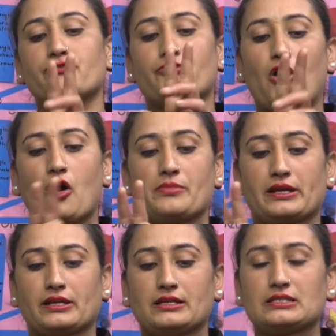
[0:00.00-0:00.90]
formed
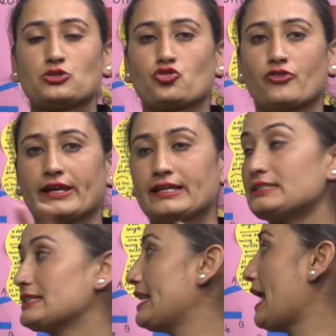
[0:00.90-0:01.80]
in a
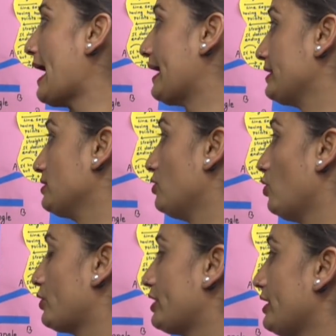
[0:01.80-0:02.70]
straight line.
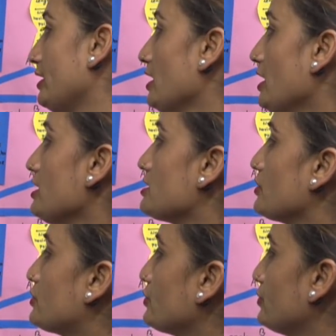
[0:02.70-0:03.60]
Okay,
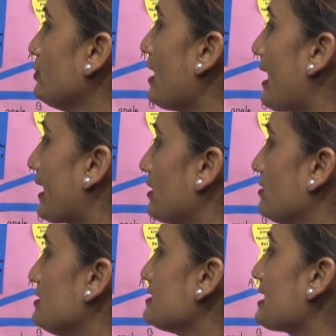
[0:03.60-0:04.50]
so two
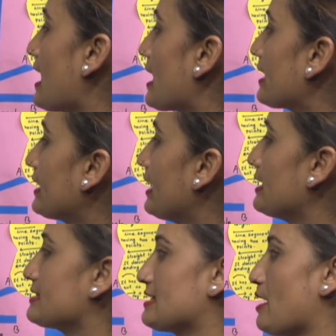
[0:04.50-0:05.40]
angles are
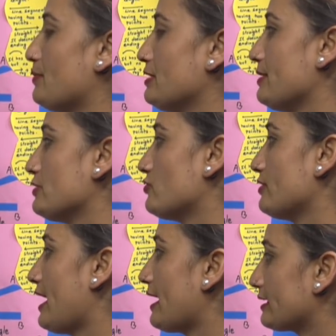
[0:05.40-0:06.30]
called
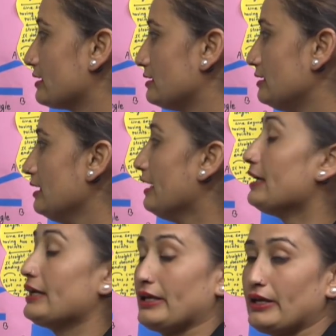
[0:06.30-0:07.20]
supplementary angle
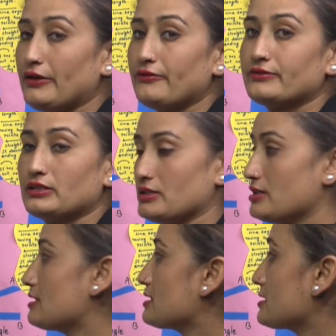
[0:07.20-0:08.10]
if
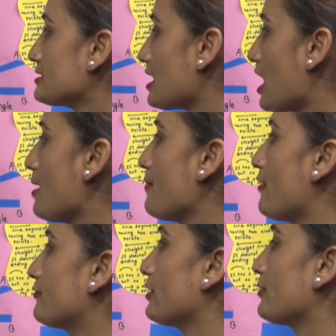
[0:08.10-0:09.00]
the sum
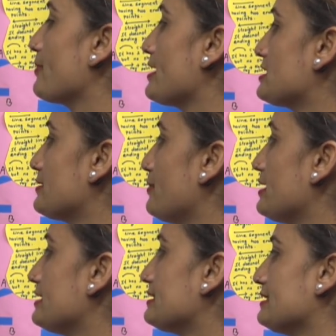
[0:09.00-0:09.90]
of their
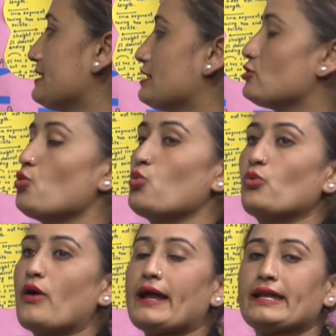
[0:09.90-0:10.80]
measurement is
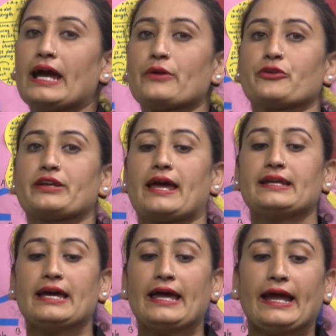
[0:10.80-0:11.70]

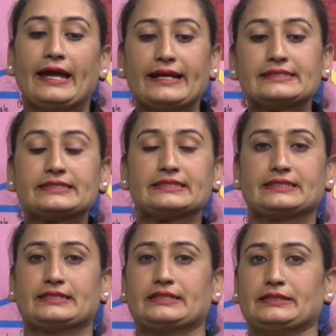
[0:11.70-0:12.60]
180
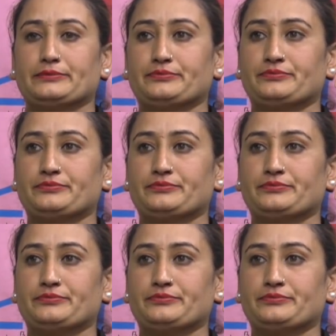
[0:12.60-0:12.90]
degree.